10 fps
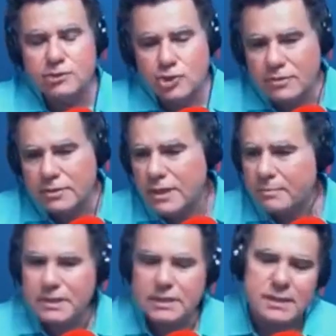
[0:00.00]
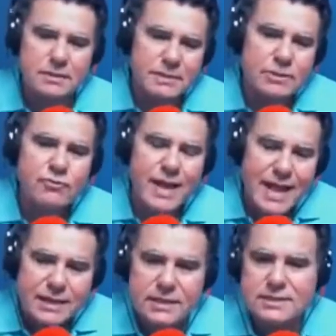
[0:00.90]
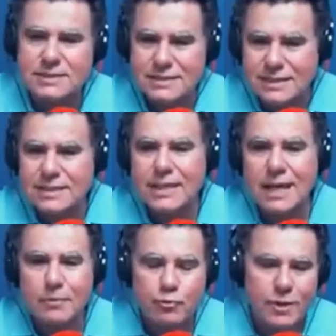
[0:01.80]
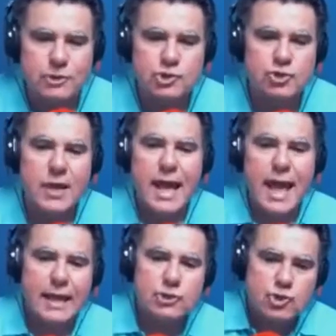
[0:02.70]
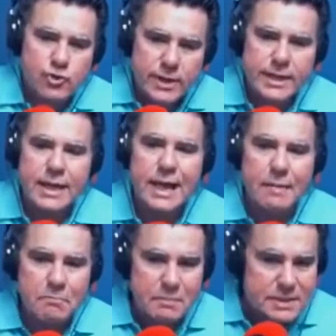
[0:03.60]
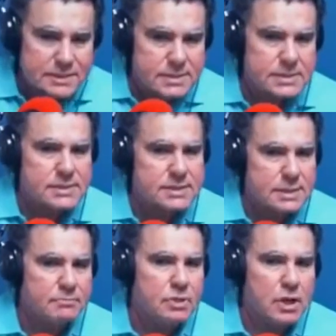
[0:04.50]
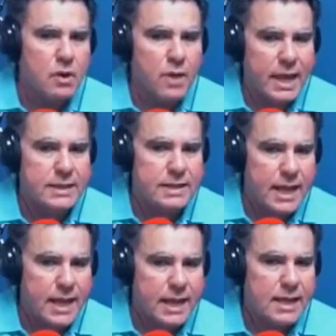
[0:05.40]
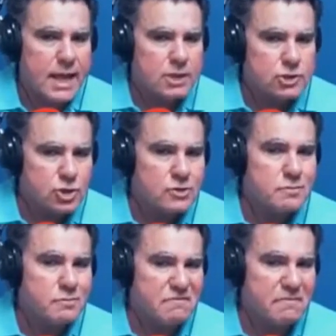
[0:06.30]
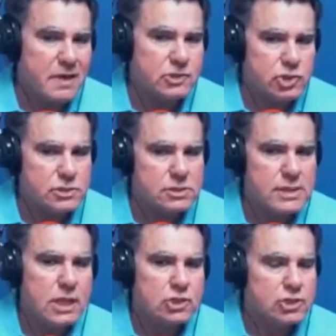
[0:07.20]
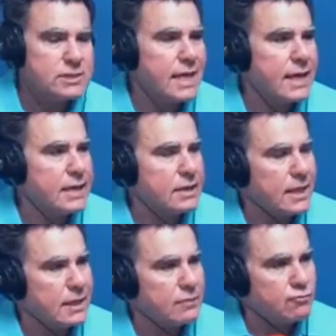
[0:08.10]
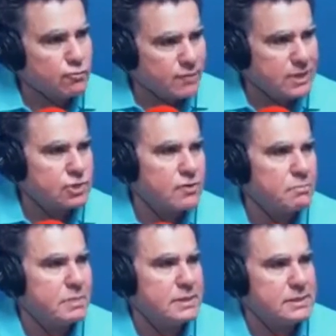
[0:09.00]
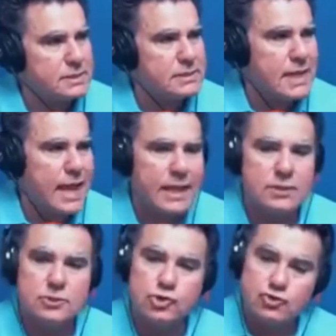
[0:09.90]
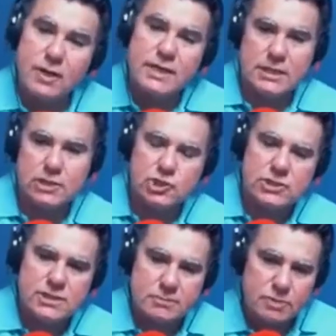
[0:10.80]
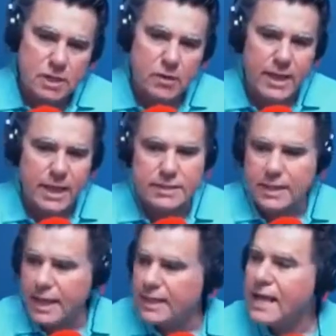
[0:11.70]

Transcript: sure, but the reality is that there's a lot of pressure, and drinking and business seem to go hand in hand. Certain professions, just like the restaurant business and drug addiction, seem to go hand in hand.